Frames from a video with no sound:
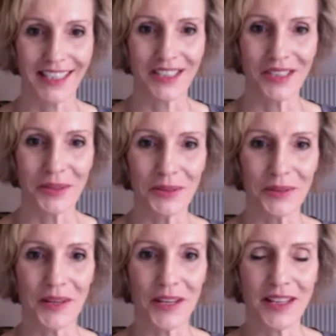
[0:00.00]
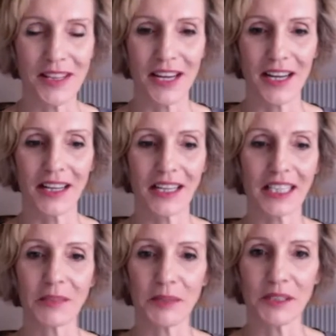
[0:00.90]
to the
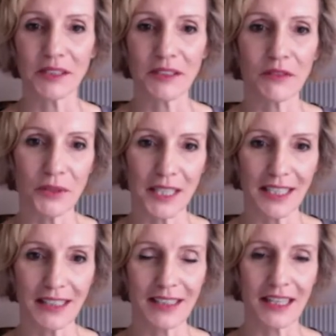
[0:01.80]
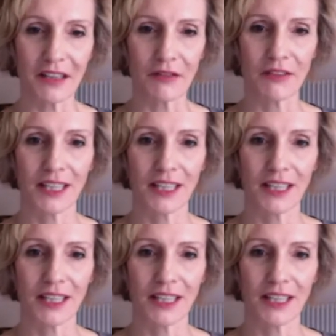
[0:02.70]
experience of the unique self,